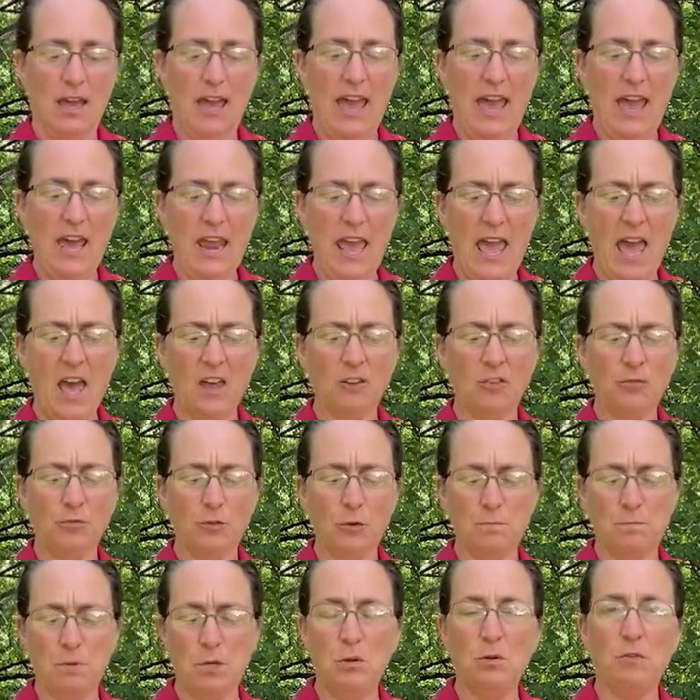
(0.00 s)
And as for
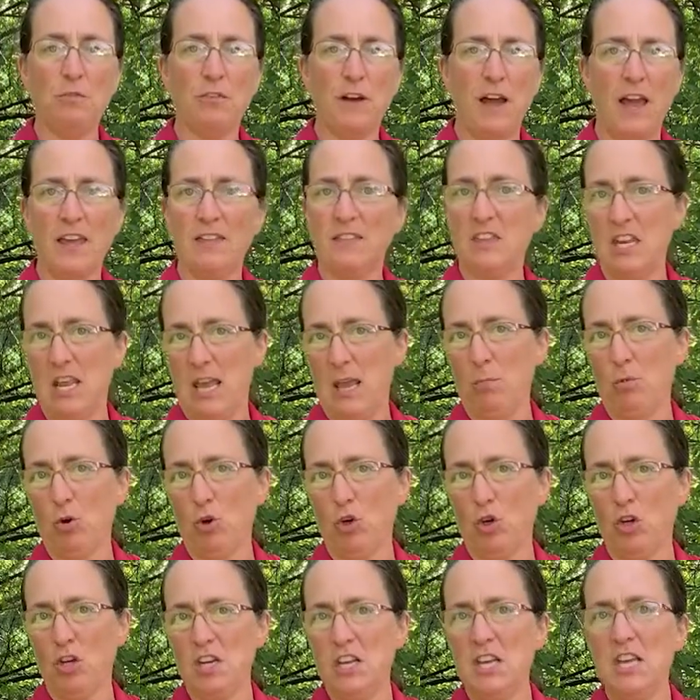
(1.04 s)
beautifying the
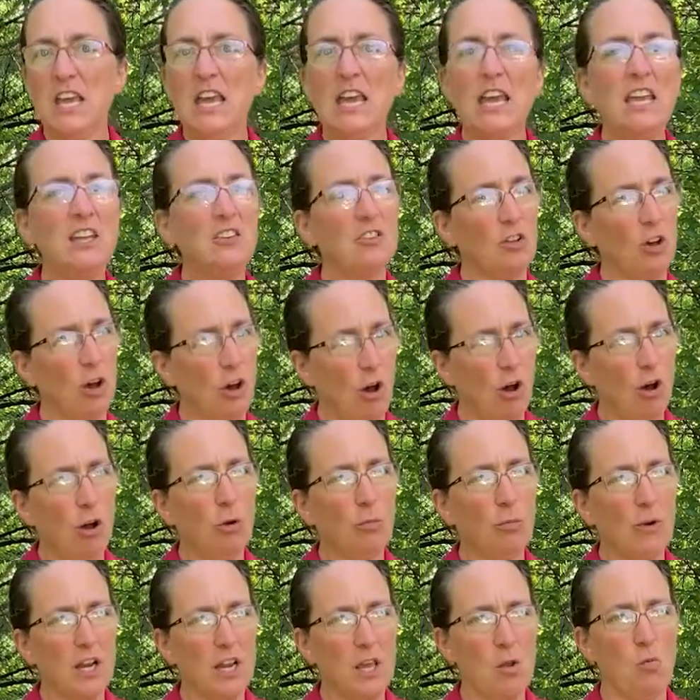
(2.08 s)
neighborhood, it's
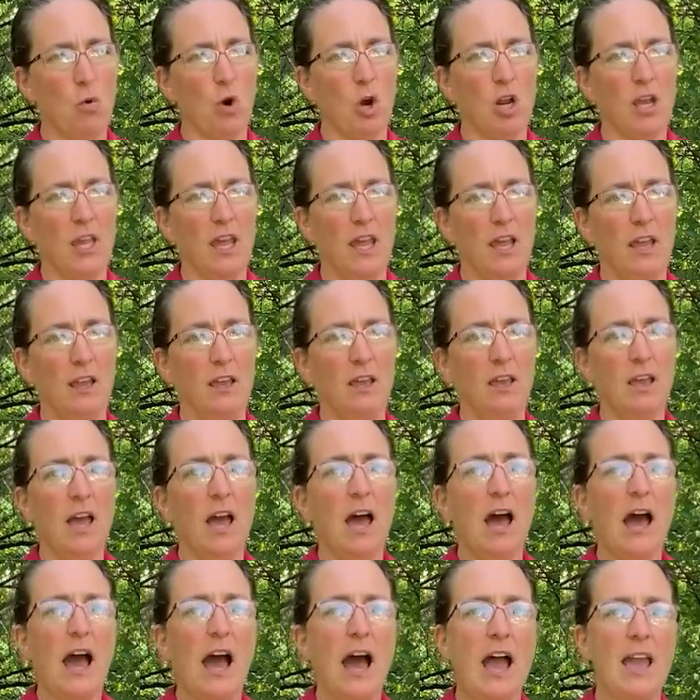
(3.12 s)
already working.
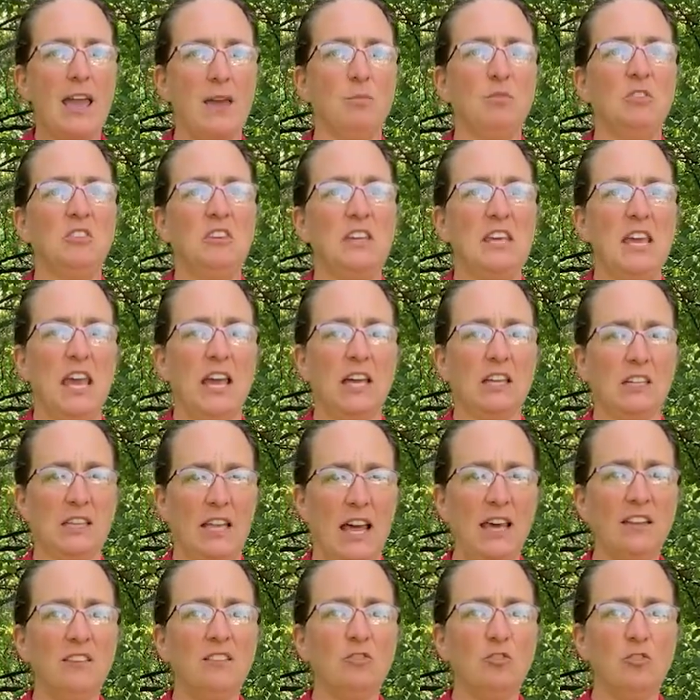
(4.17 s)
I am seeing
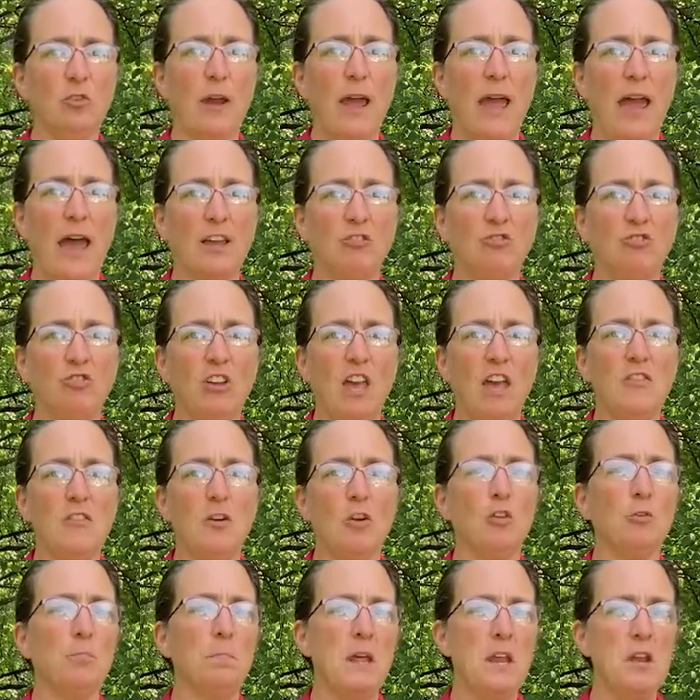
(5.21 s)
less trash and there
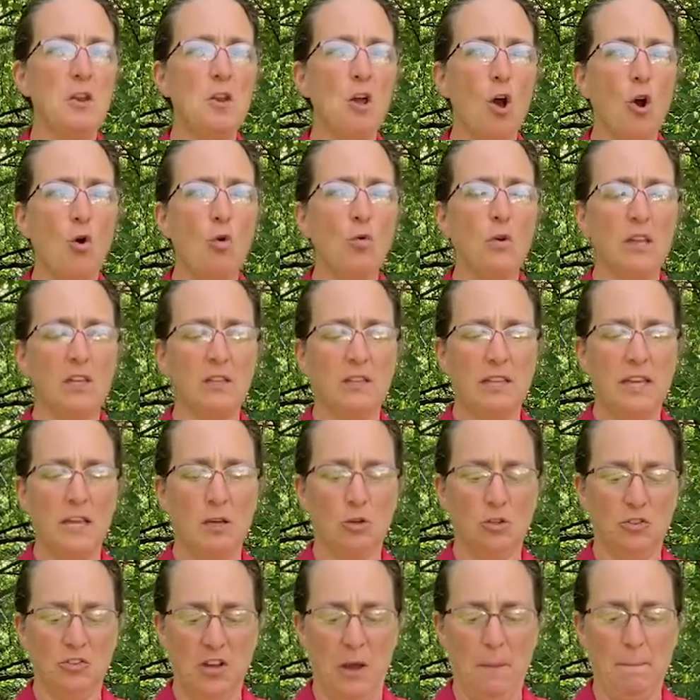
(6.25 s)
has been no
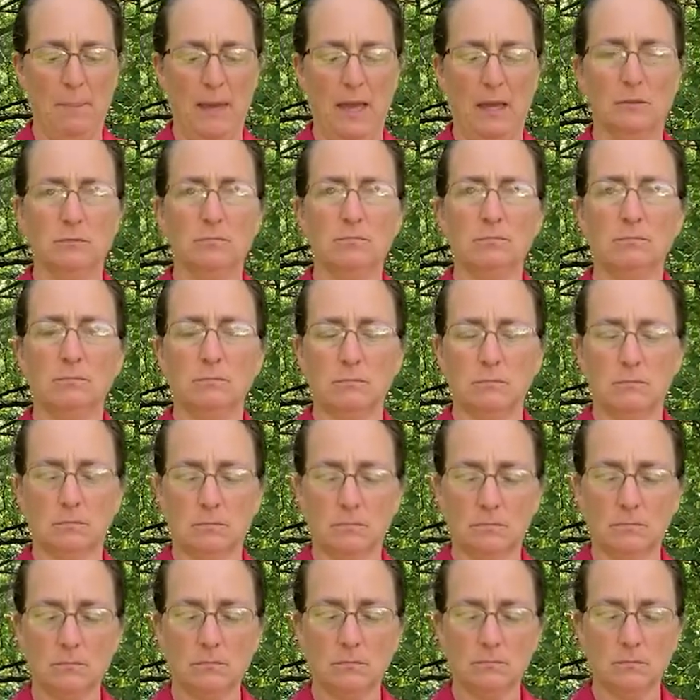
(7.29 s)
illegal dumping.
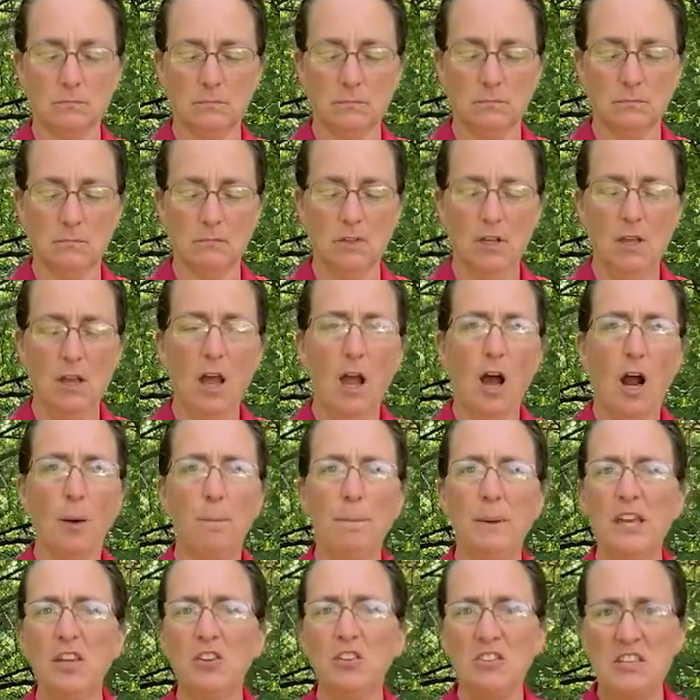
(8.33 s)
Our
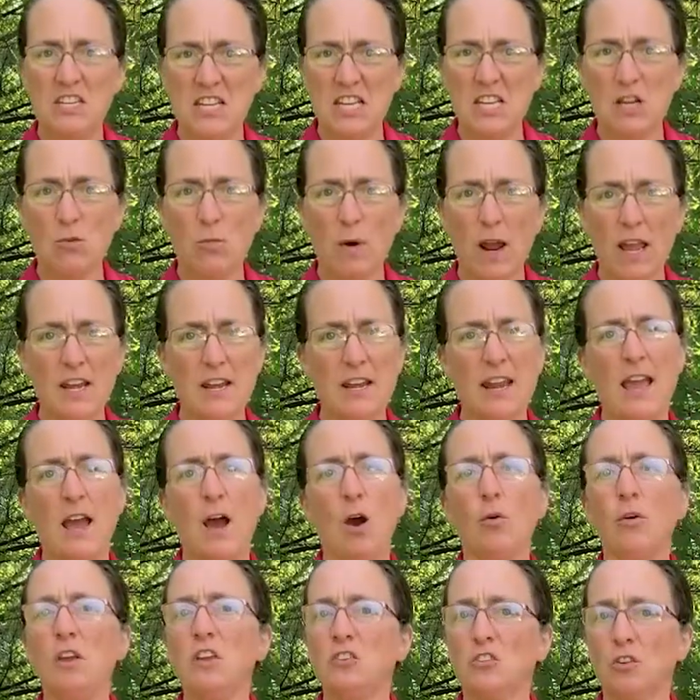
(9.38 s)
biggest need right
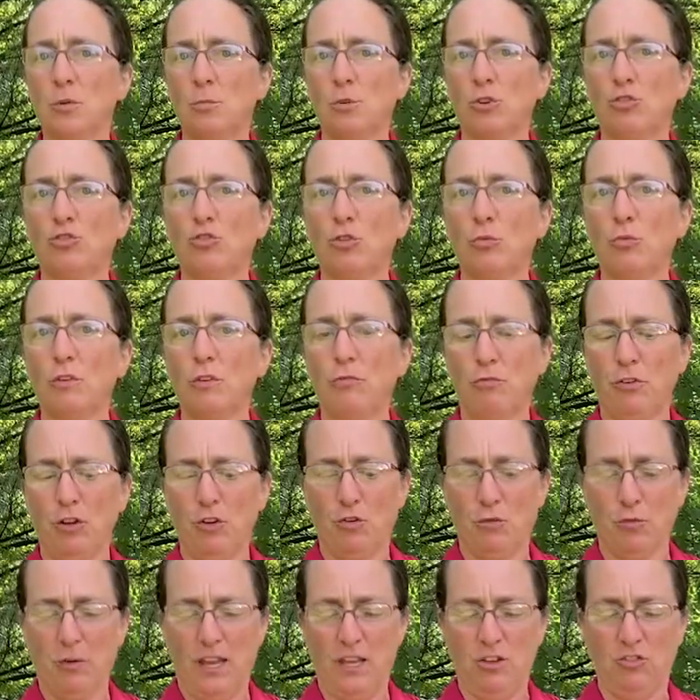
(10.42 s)
now is commercial
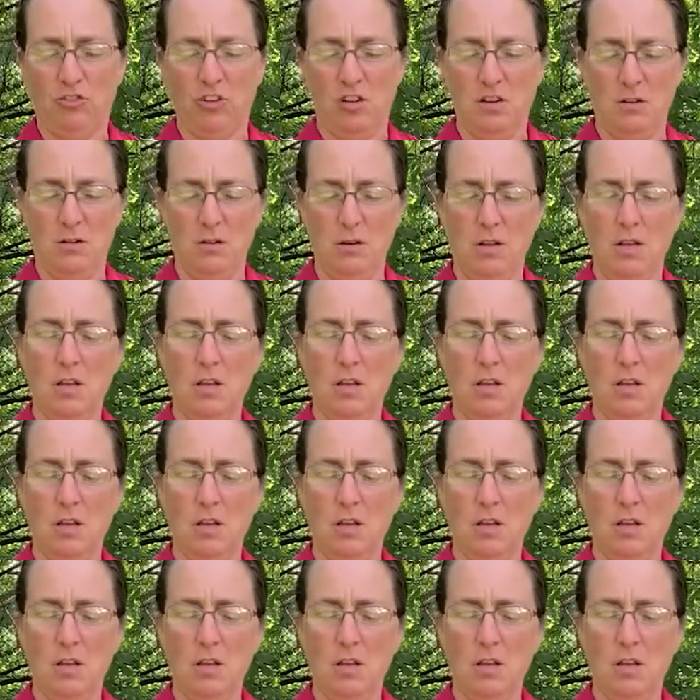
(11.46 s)
refrigeration.